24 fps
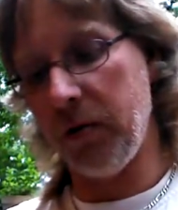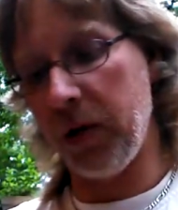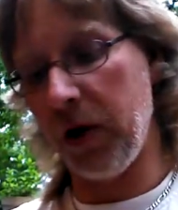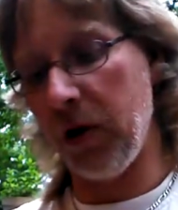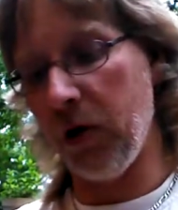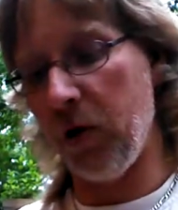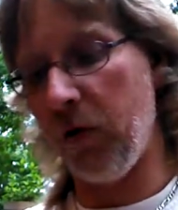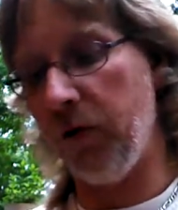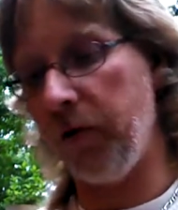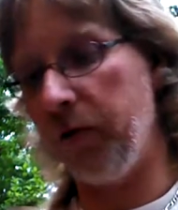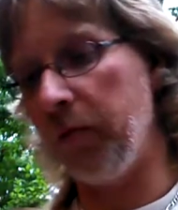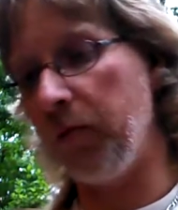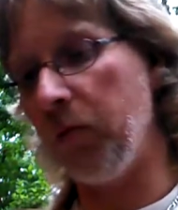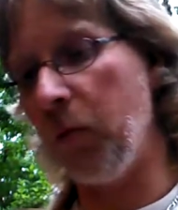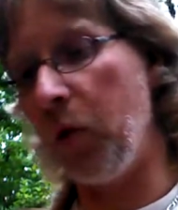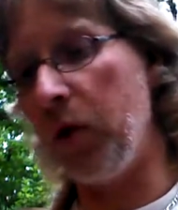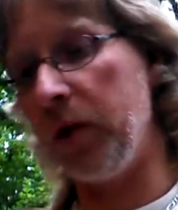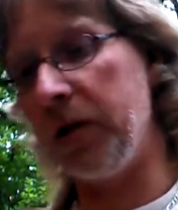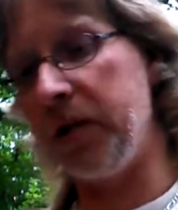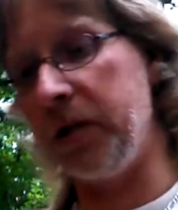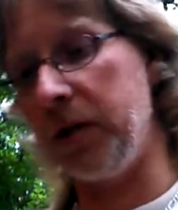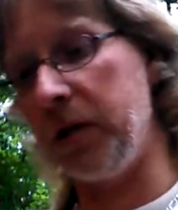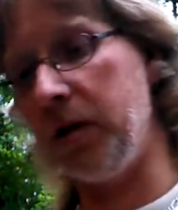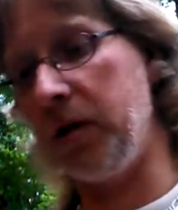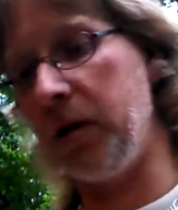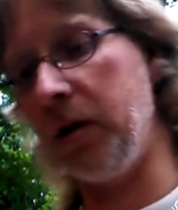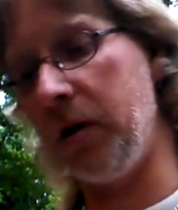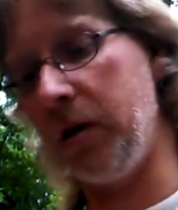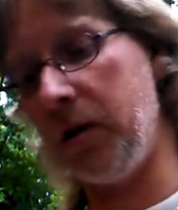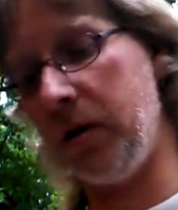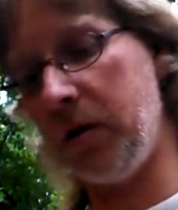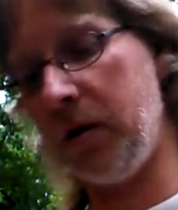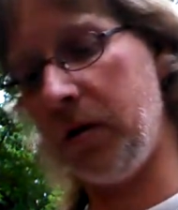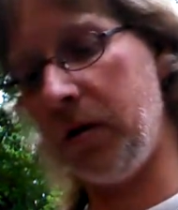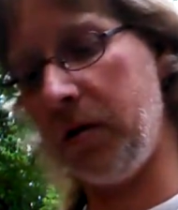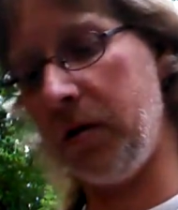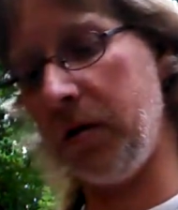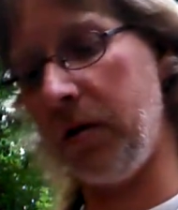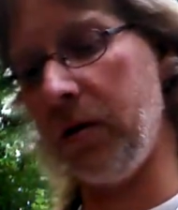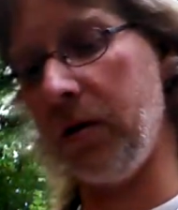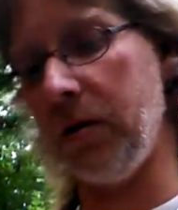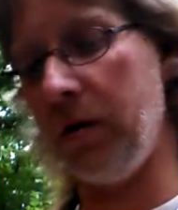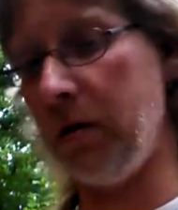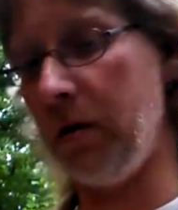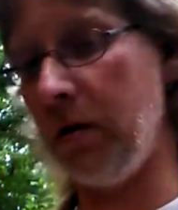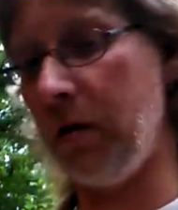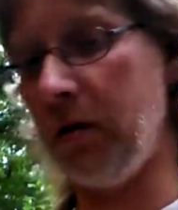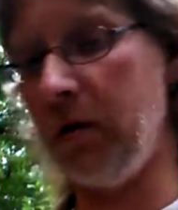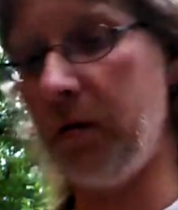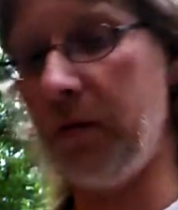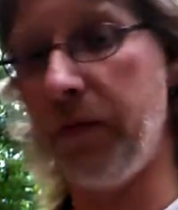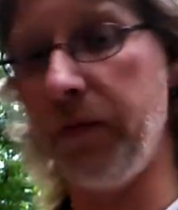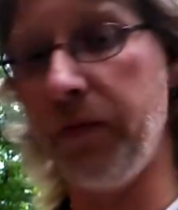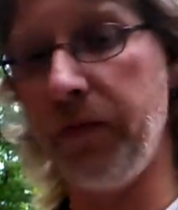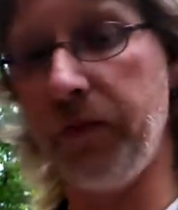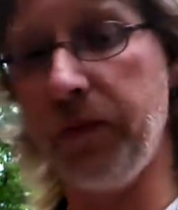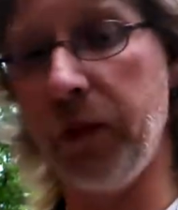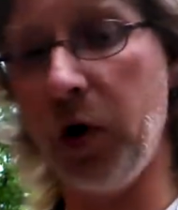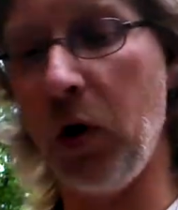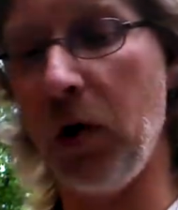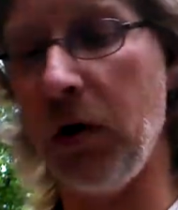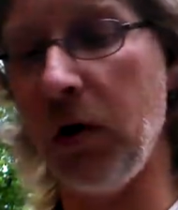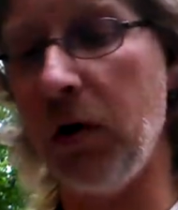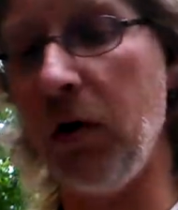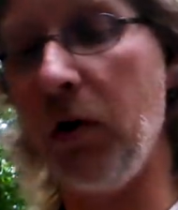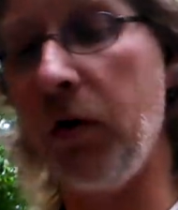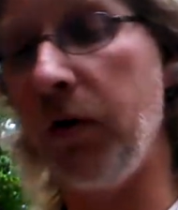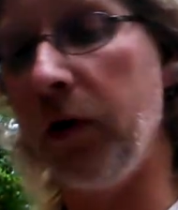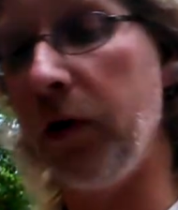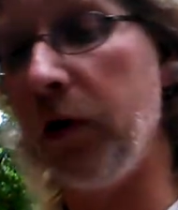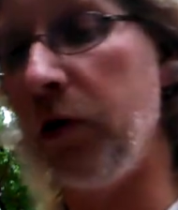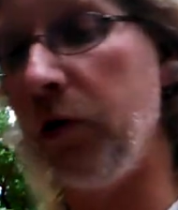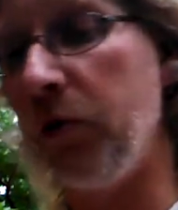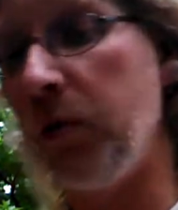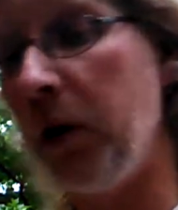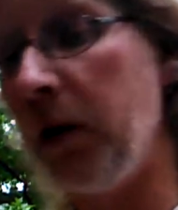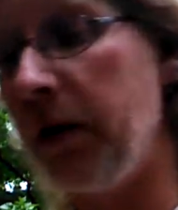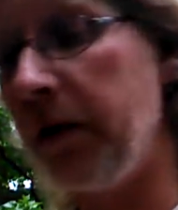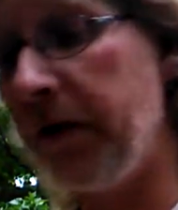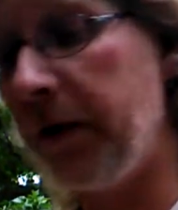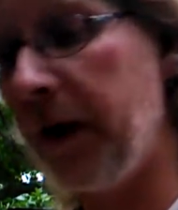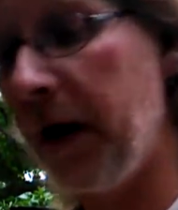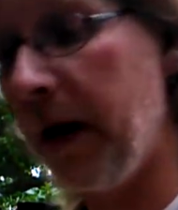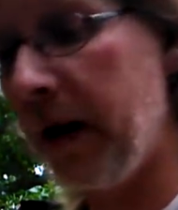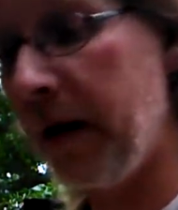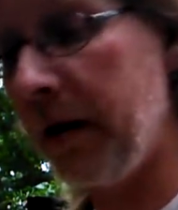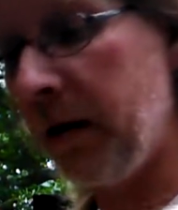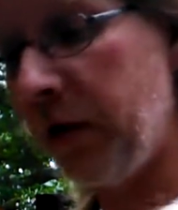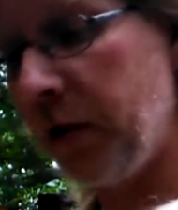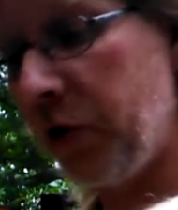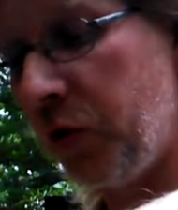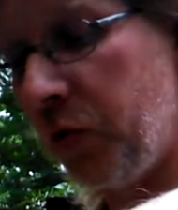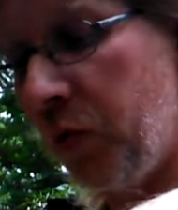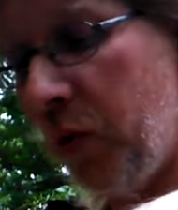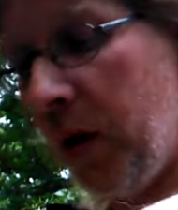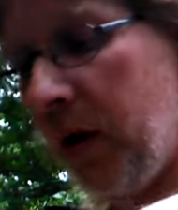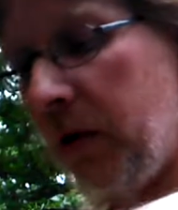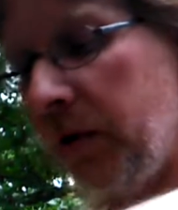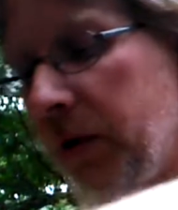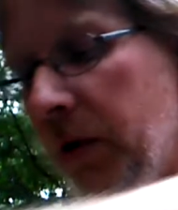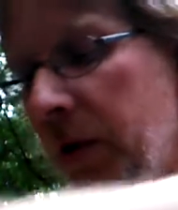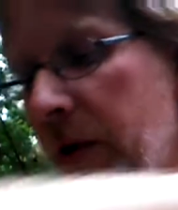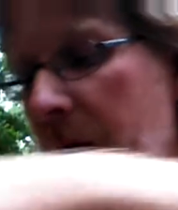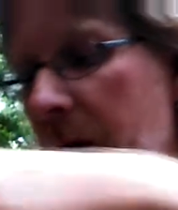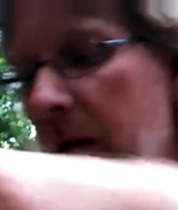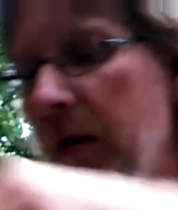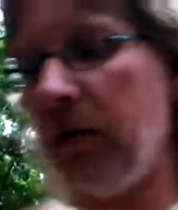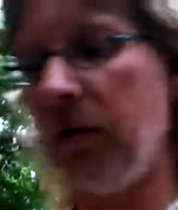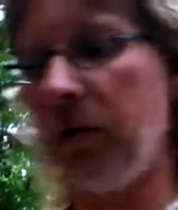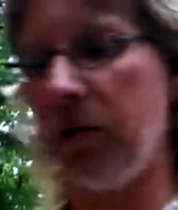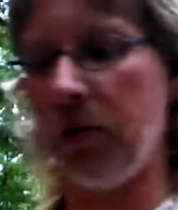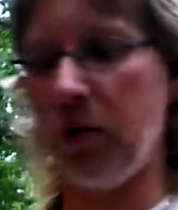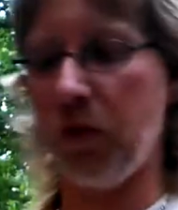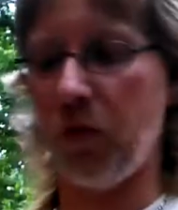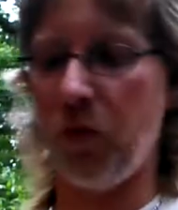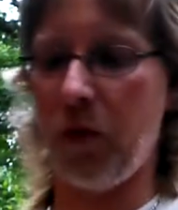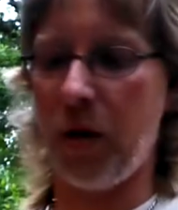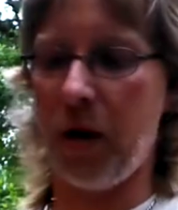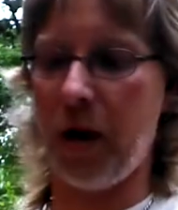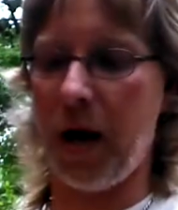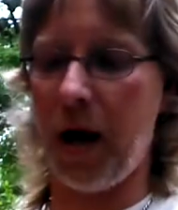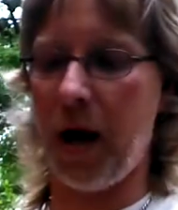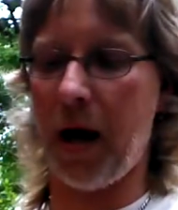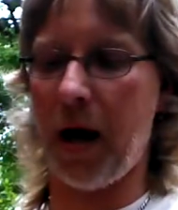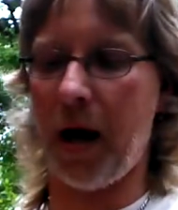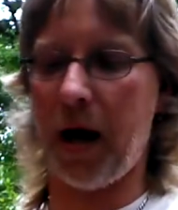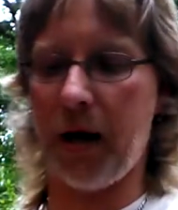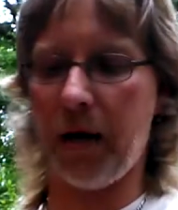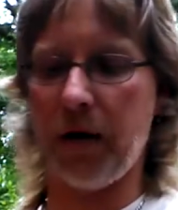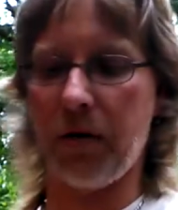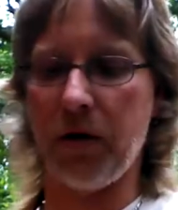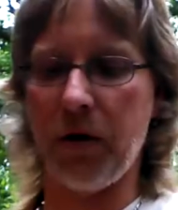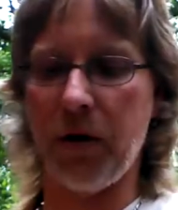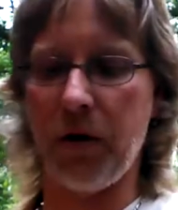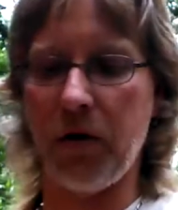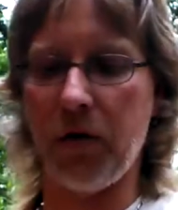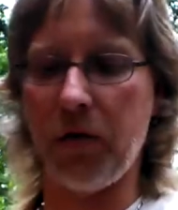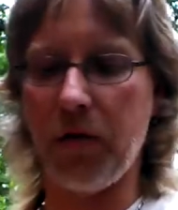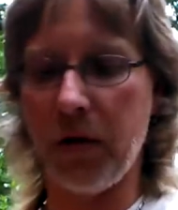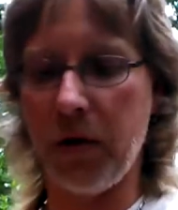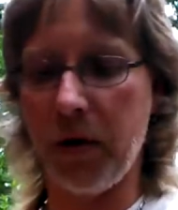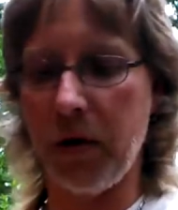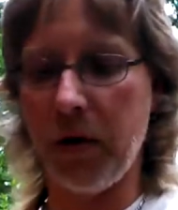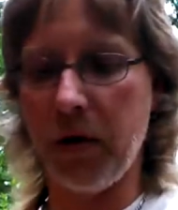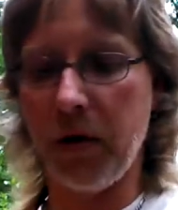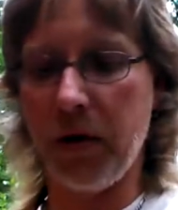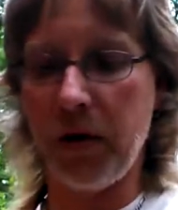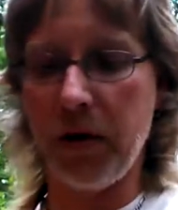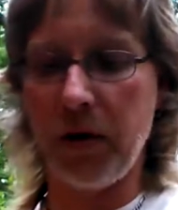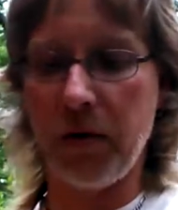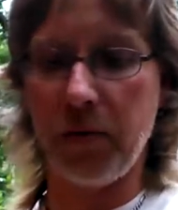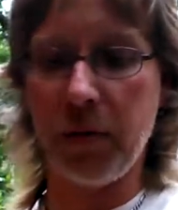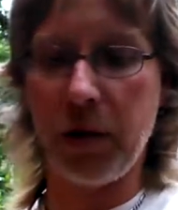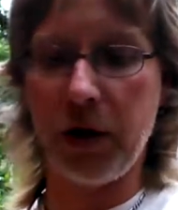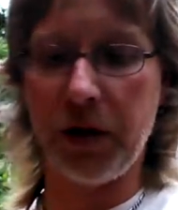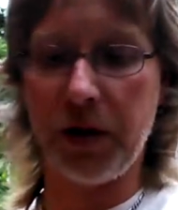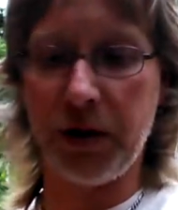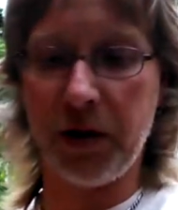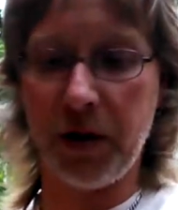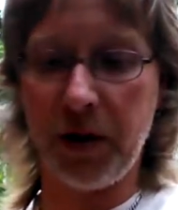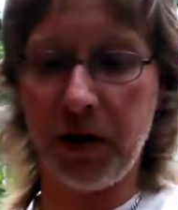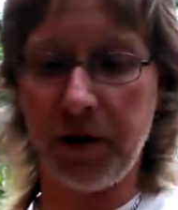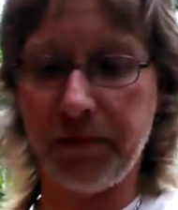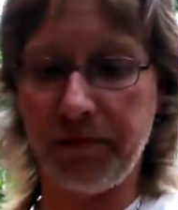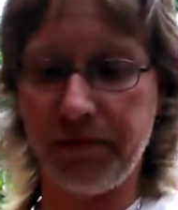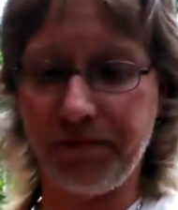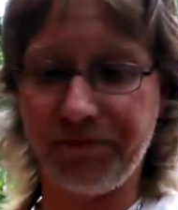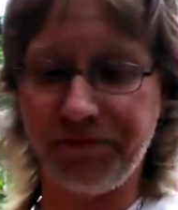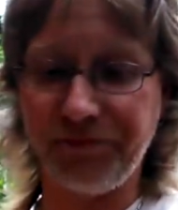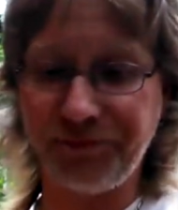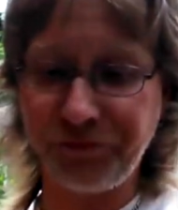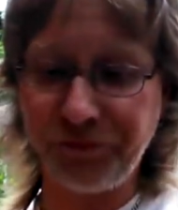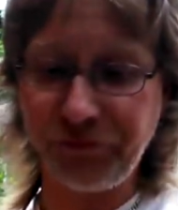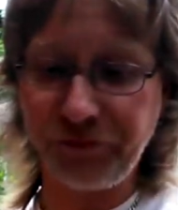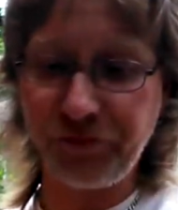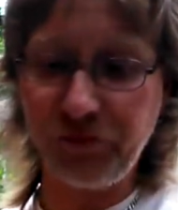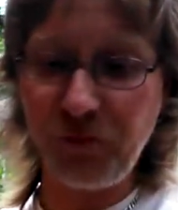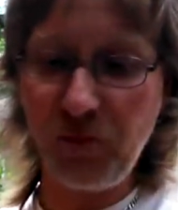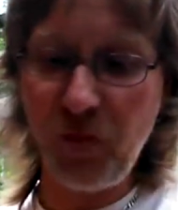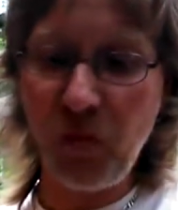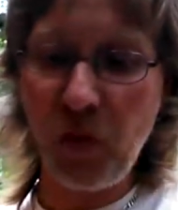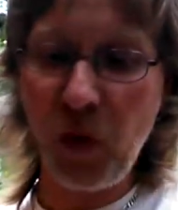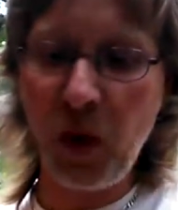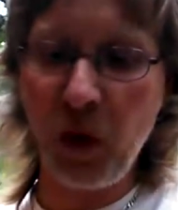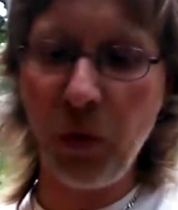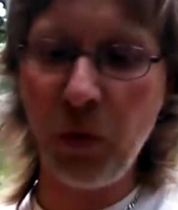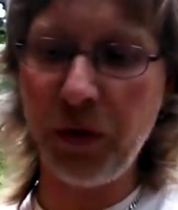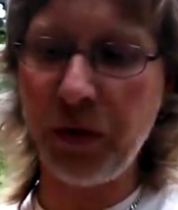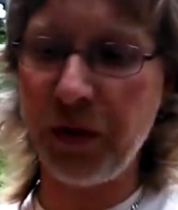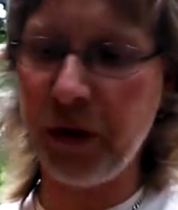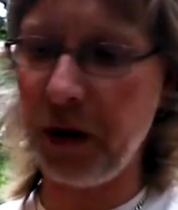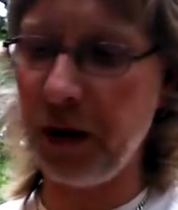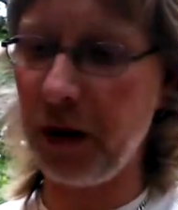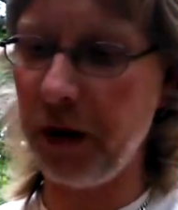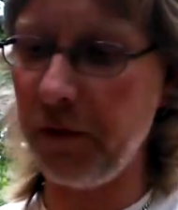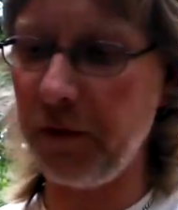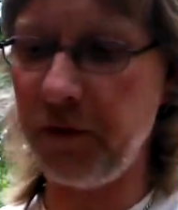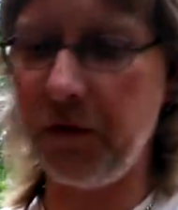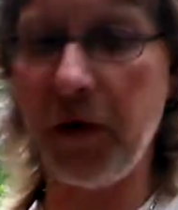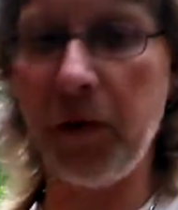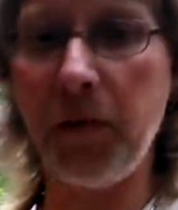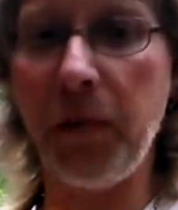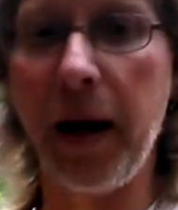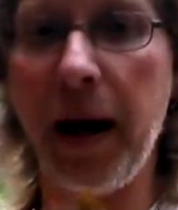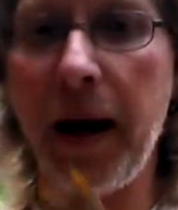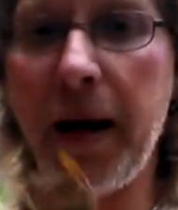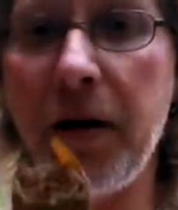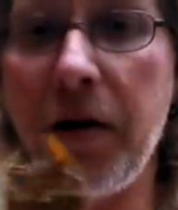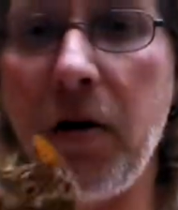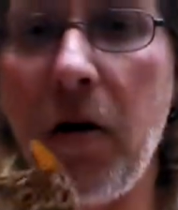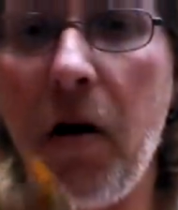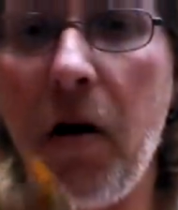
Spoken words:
been over moistened and over humidified and swelled in there or what. I don't know. But with the footband